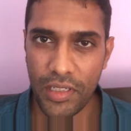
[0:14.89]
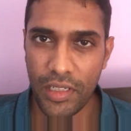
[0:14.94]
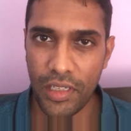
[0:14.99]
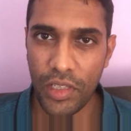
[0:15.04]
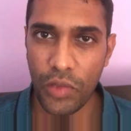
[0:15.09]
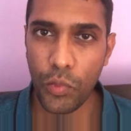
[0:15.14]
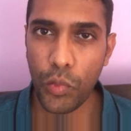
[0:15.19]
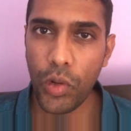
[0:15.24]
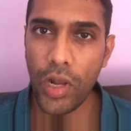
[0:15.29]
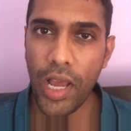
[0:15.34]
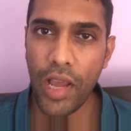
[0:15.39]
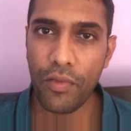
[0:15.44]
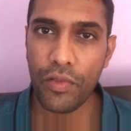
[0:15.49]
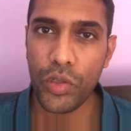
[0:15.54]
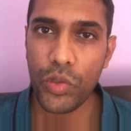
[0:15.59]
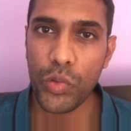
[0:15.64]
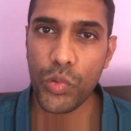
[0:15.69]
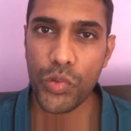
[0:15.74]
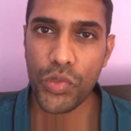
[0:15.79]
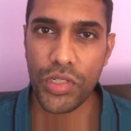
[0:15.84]
you would have
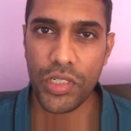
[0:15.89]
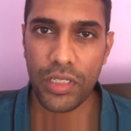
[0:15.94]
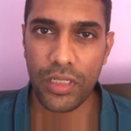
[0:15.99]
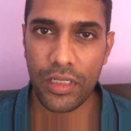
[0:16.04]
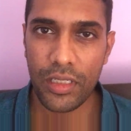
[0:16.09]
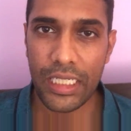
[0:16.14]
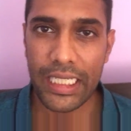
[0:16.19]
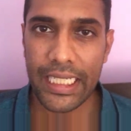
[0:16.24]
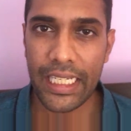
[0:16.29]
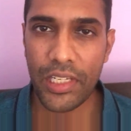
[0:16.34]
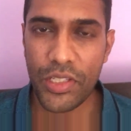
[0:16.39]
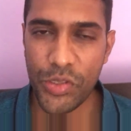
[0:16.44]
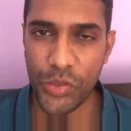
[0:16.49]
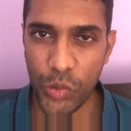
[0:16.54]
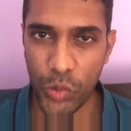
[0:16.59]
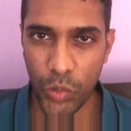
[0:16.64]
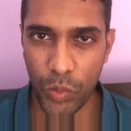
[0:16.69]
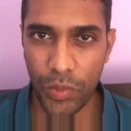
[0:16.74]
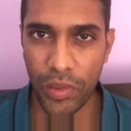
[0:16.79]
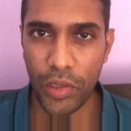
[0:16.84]
used a
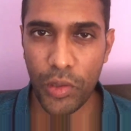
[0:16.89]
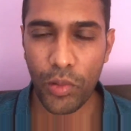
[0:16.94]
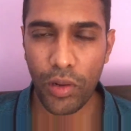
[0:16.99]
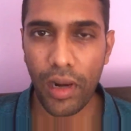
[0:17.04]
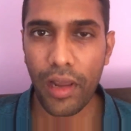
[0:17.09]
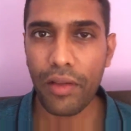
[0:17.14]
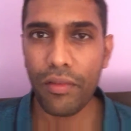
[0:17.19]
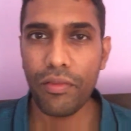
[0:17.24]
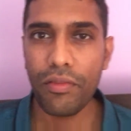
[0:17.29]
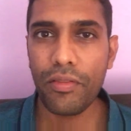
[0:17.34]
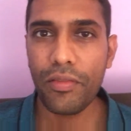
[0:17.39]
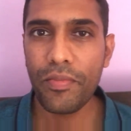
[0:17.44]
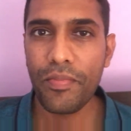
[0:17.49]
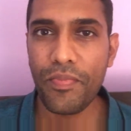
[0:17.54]
telescope in your life.